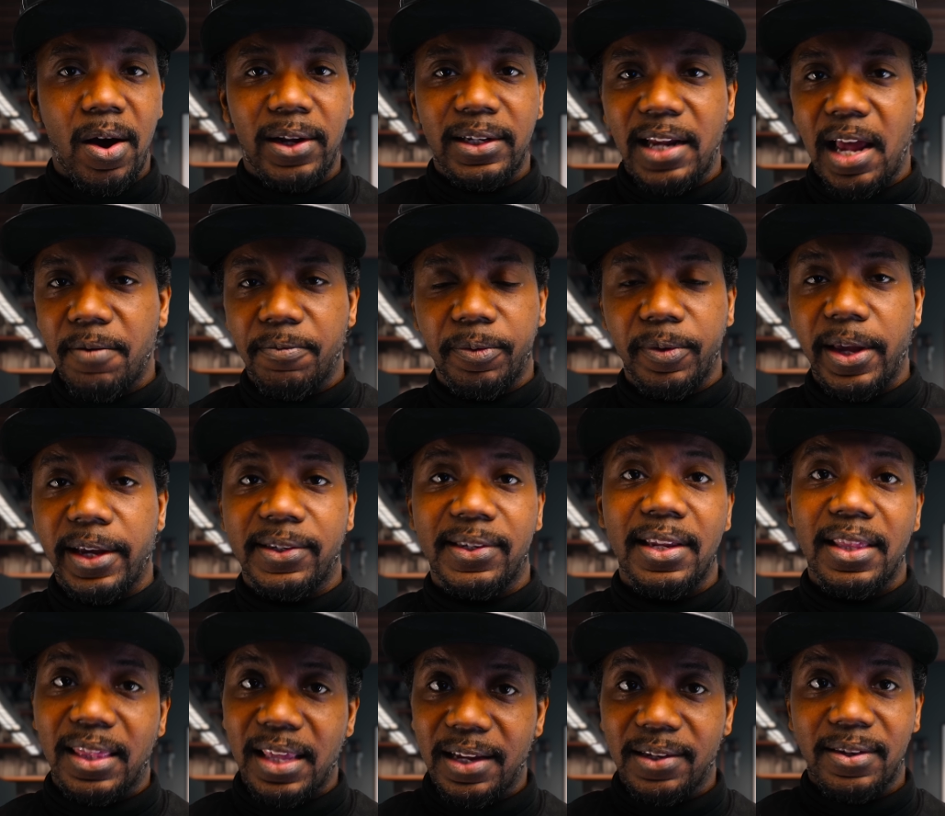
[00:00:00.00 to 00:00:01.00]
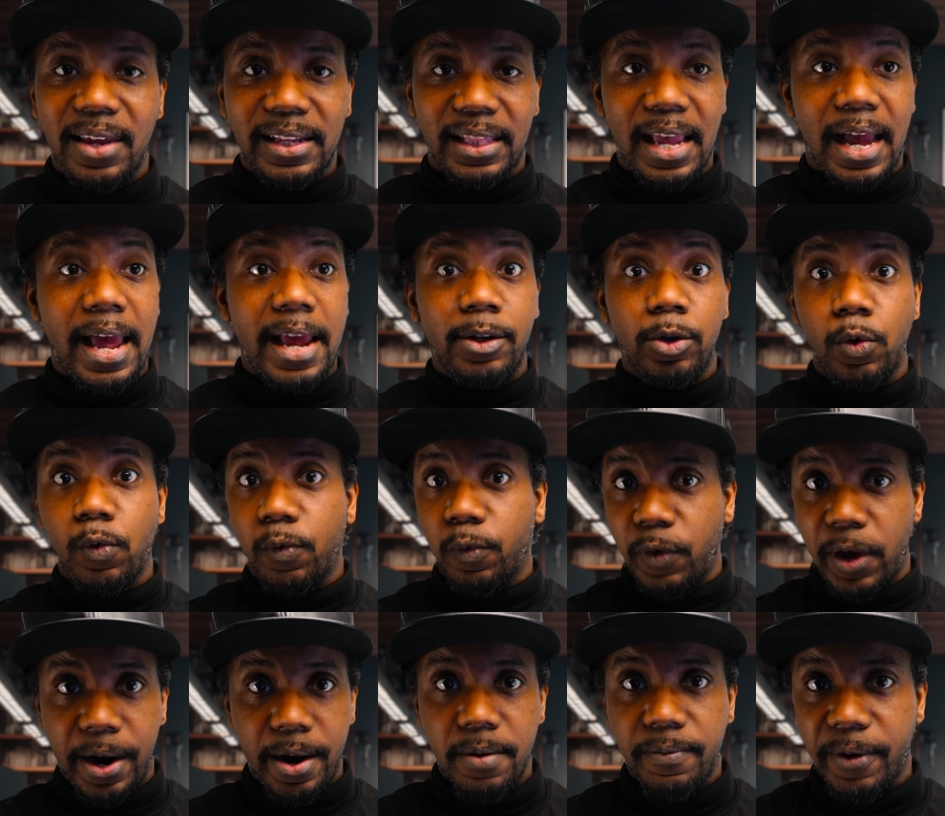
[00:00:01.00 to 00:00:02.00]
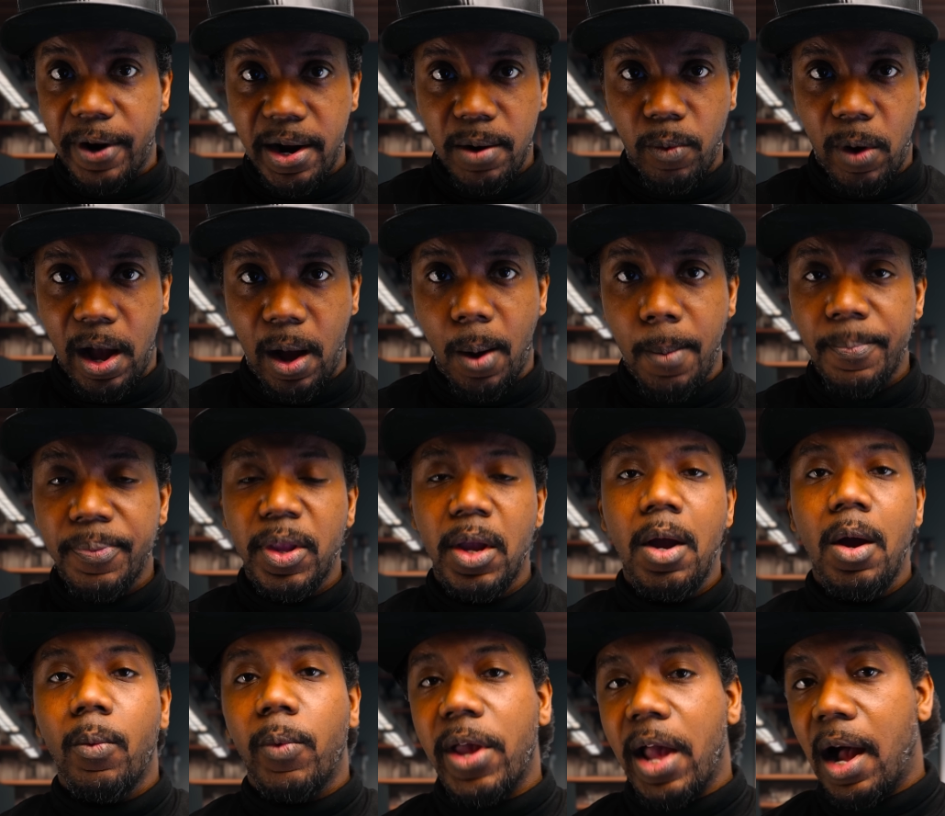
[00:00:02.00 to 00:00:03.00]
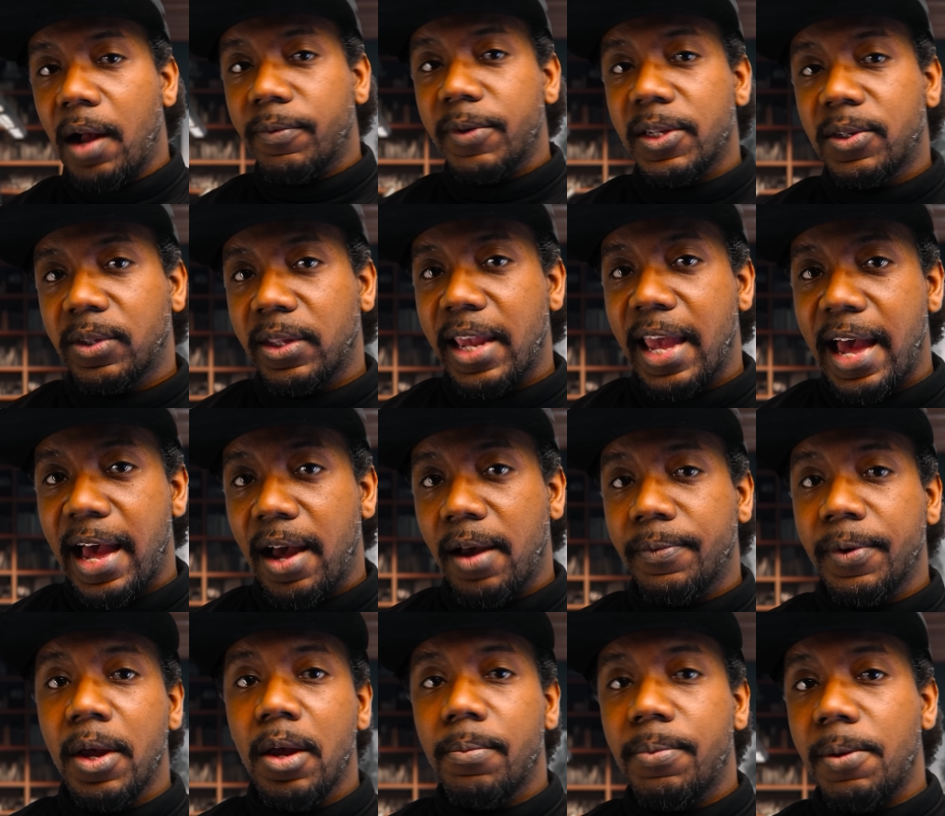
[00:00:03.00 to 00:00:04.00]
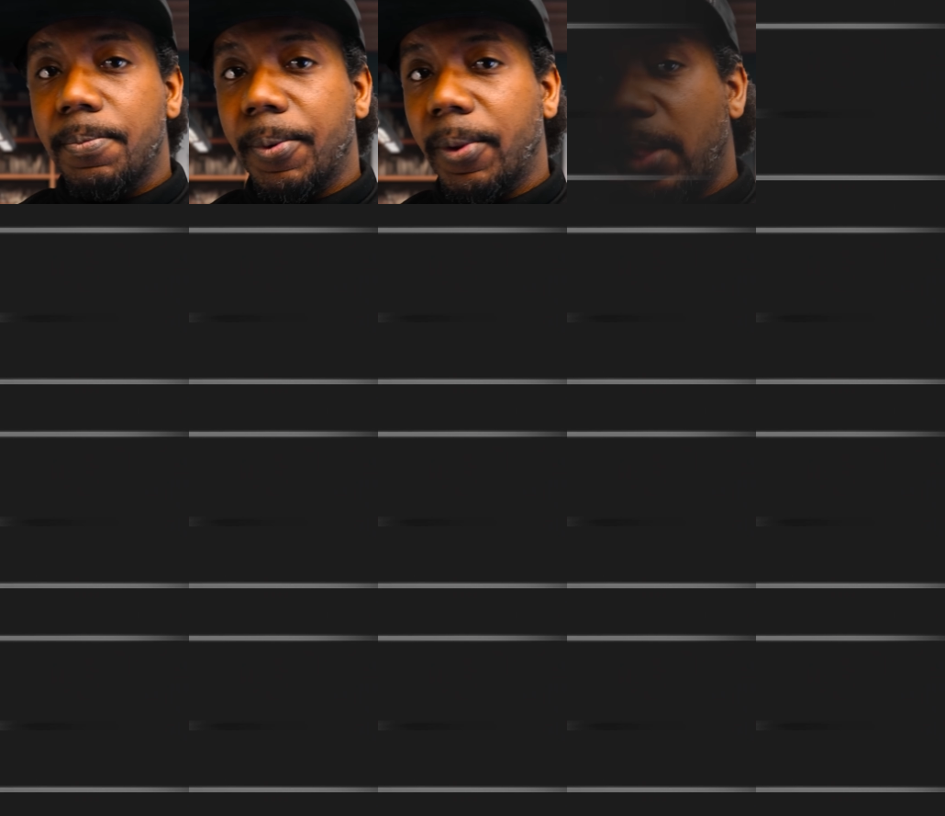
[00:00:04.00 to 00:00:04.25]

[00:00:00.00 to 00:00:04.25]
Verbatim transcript: on Netflix and things like that and do very, very well. We obviously have people